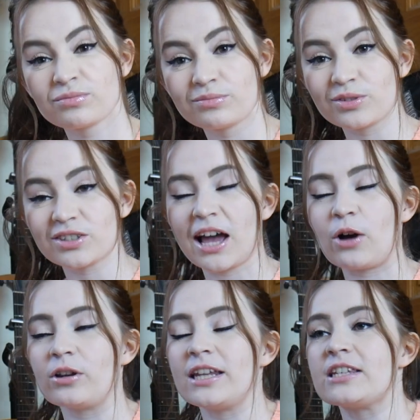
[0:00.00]
Sat
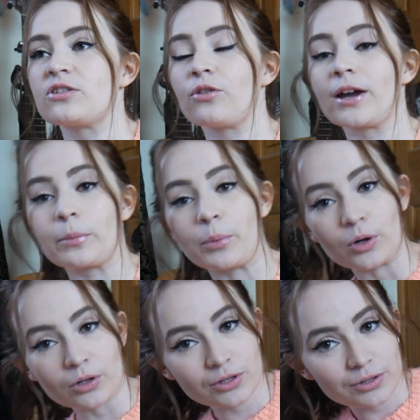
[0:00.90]
on an Easter egg
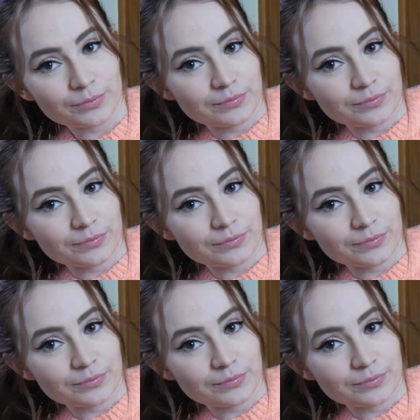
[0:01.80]
box